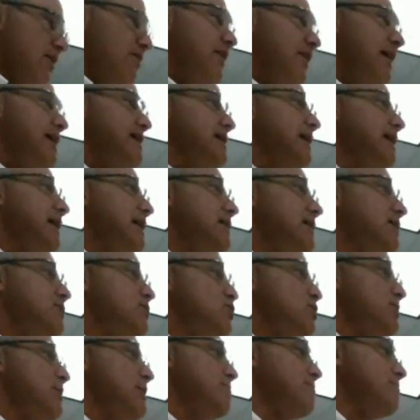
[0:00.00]
they needed
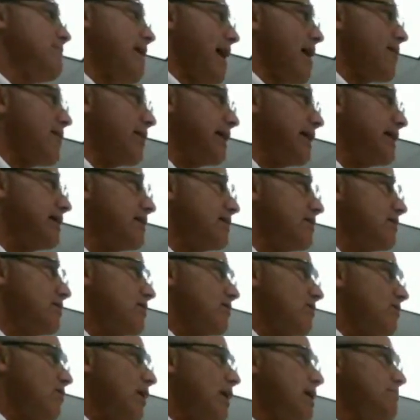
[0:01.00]
to be married,
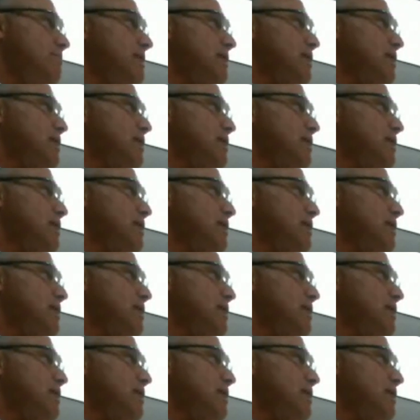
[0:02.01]
right?